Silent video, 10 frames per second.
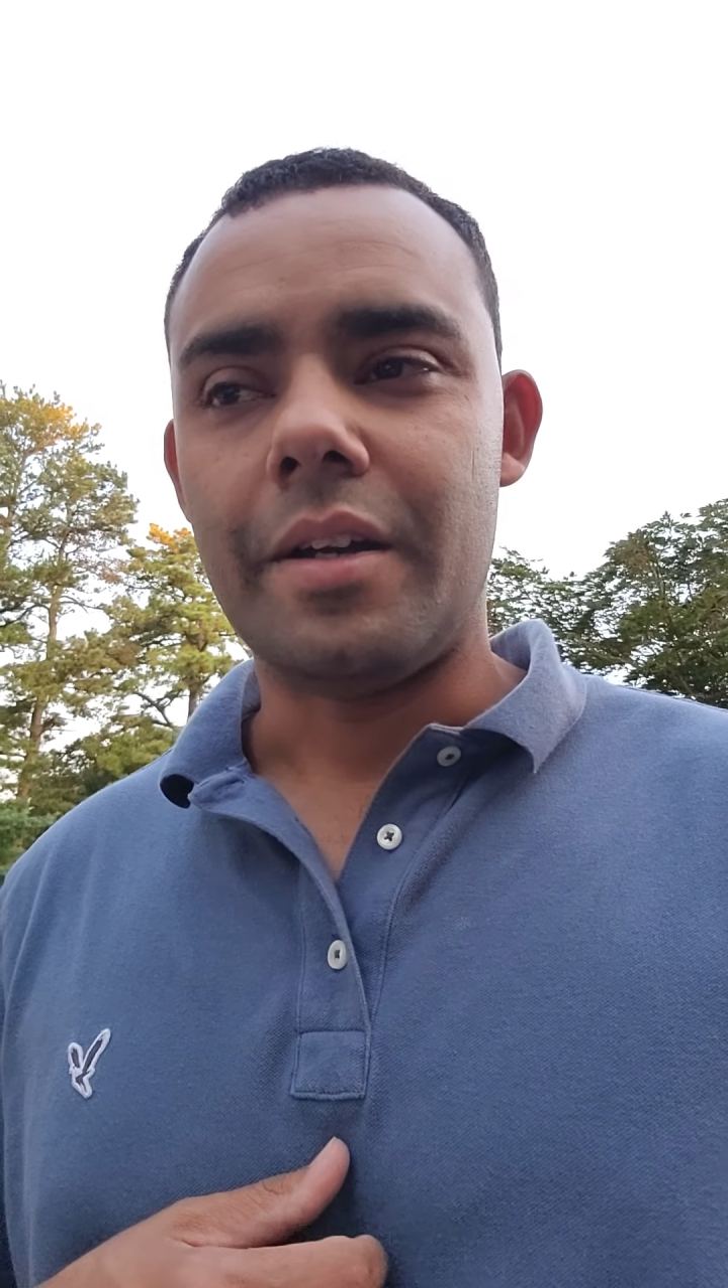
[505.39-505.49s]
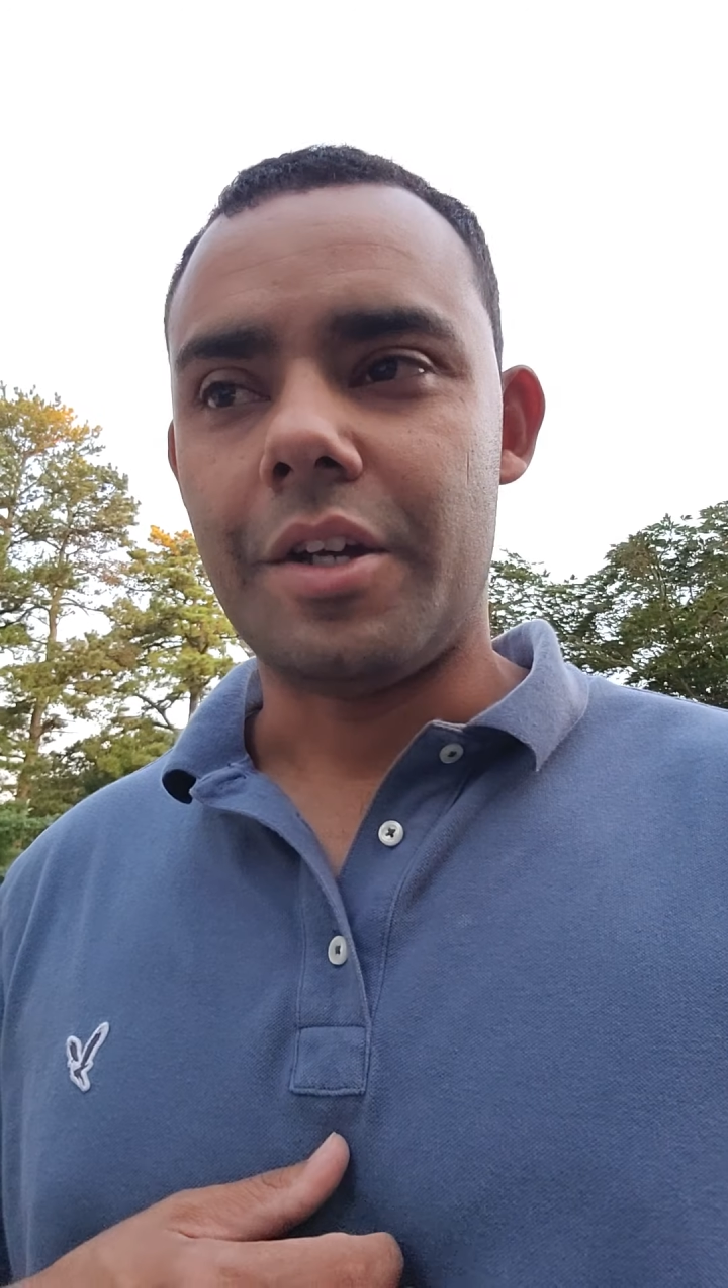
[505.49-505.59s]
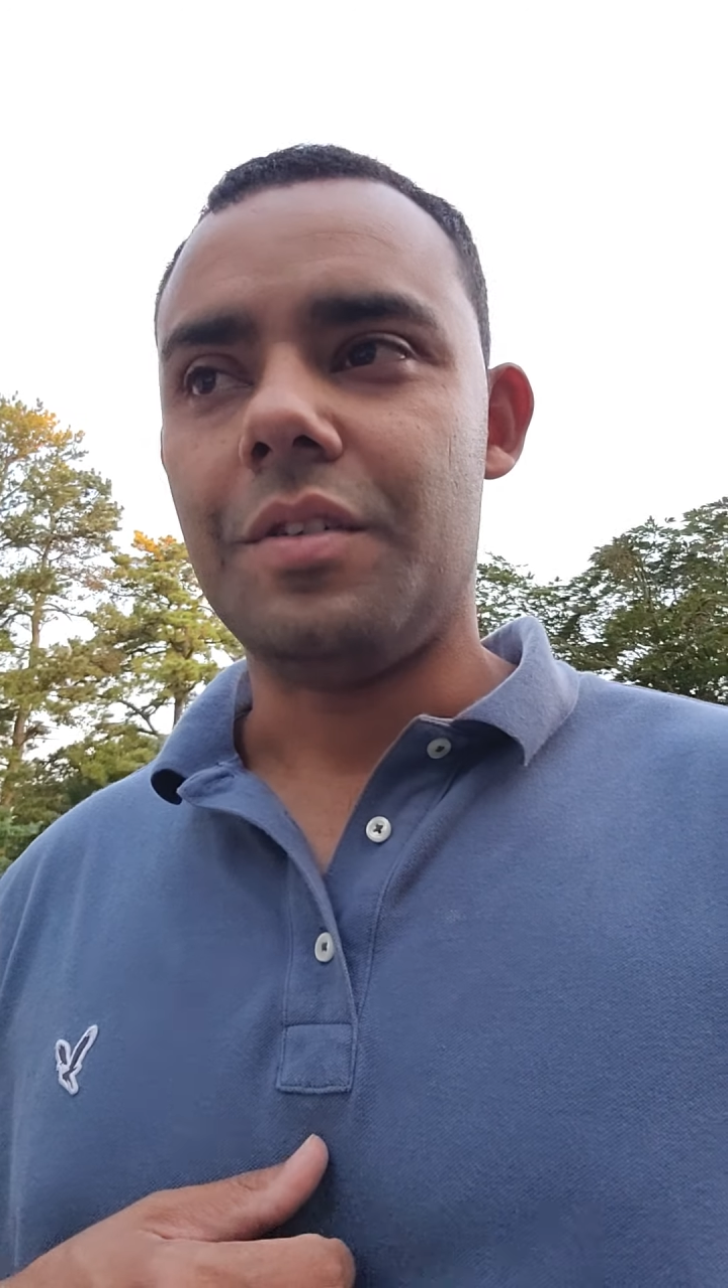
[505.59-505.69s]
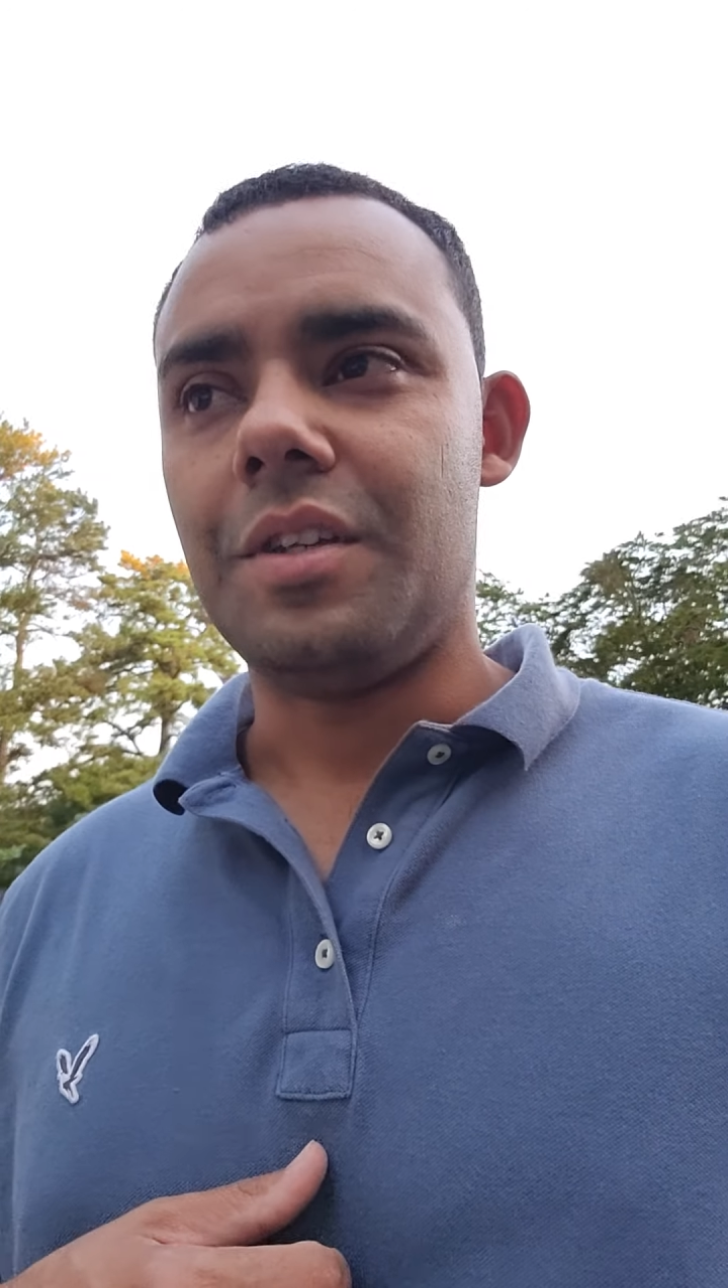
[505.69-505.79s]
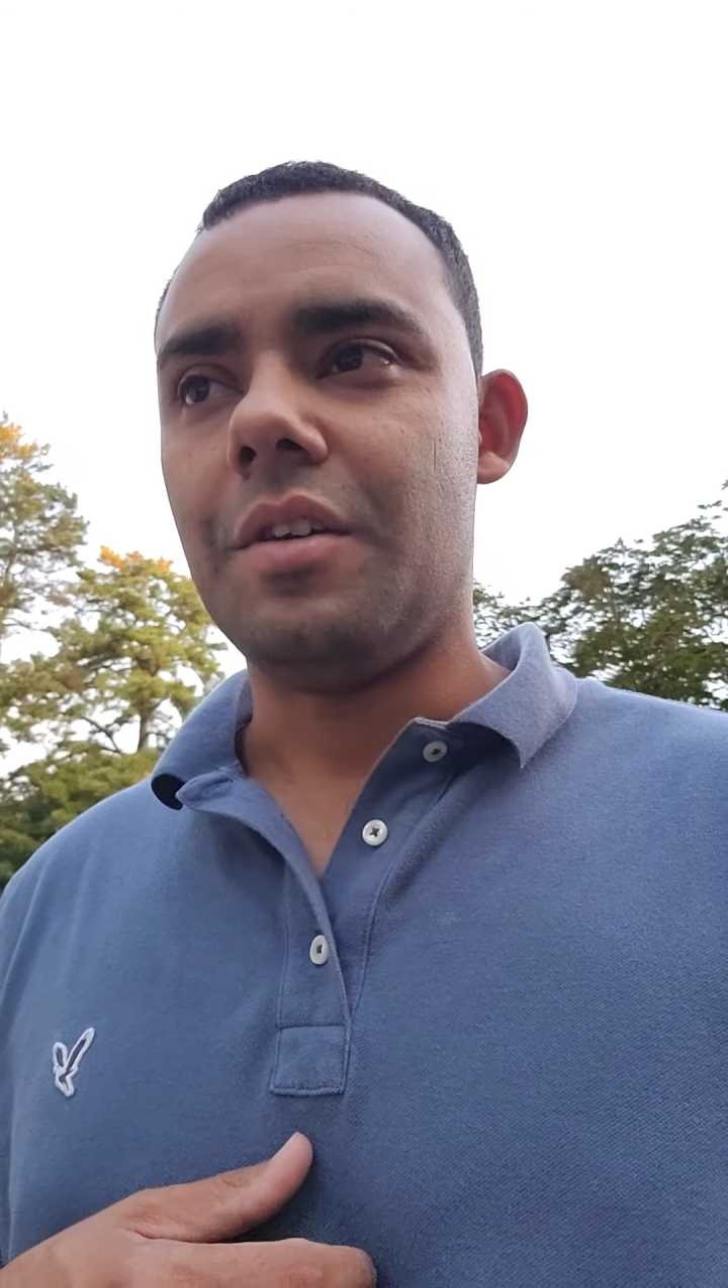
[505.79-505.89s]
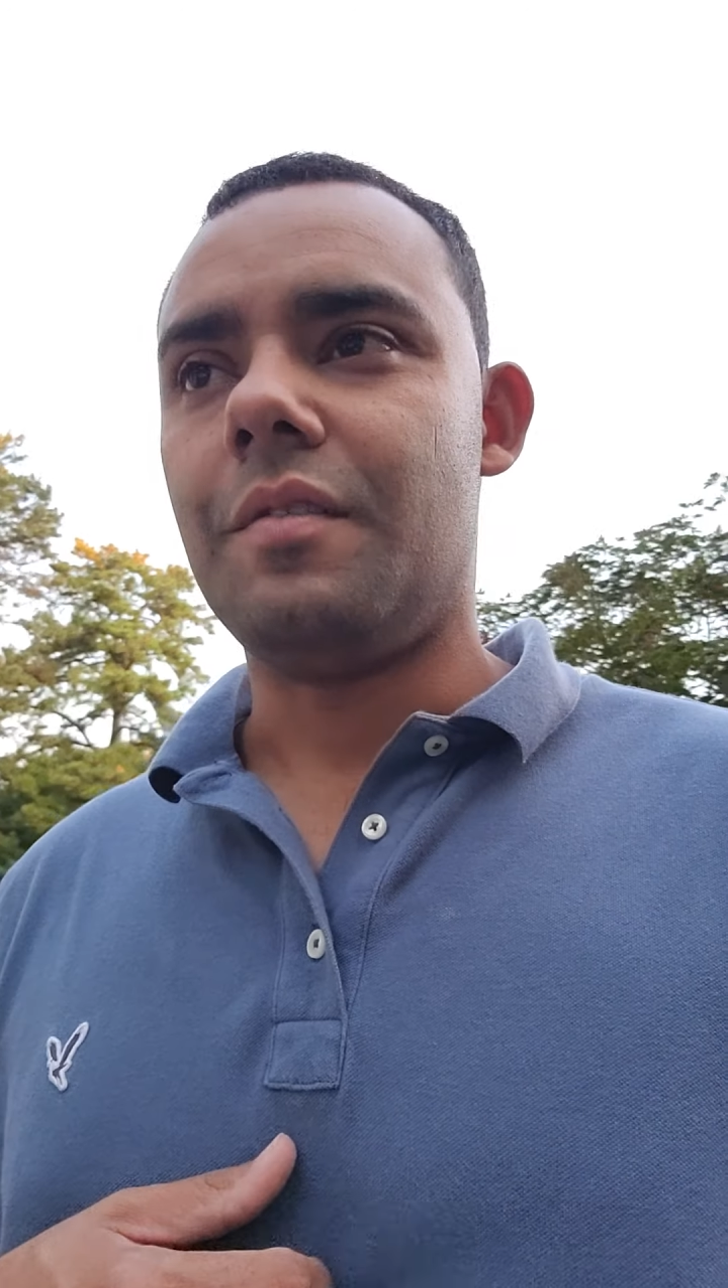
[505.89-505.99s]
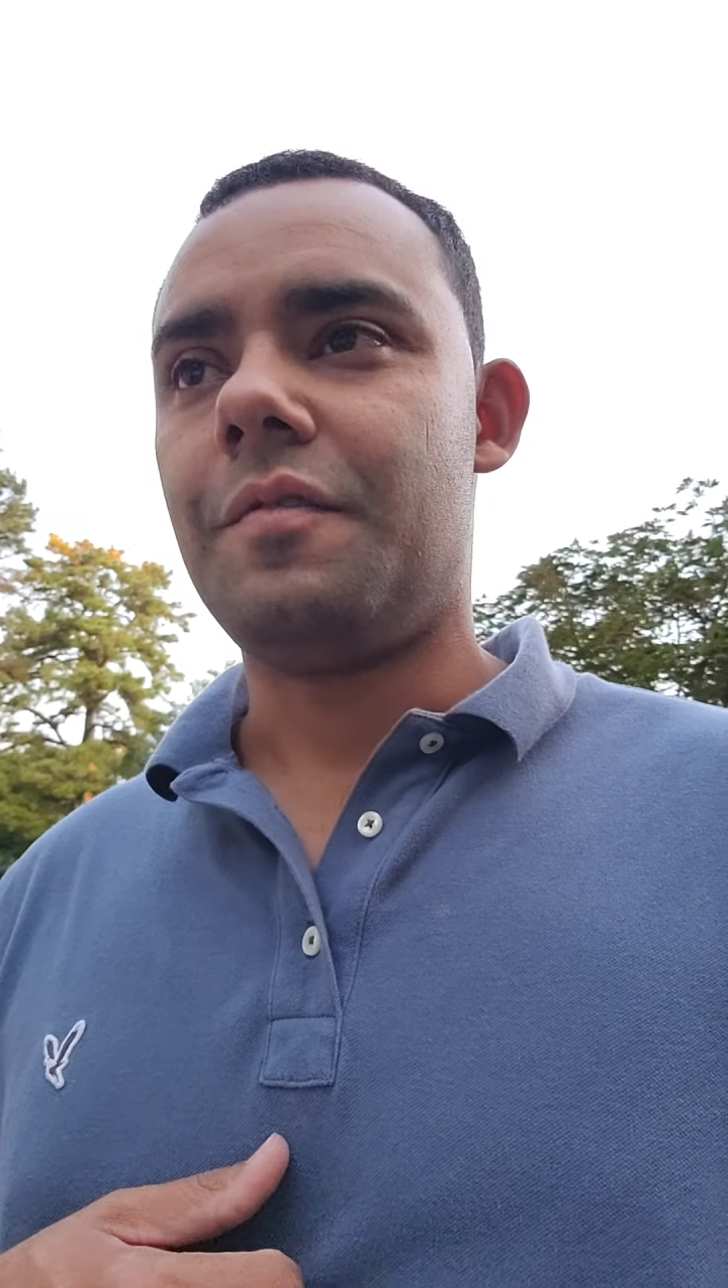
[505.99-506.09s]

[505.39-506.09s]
good deal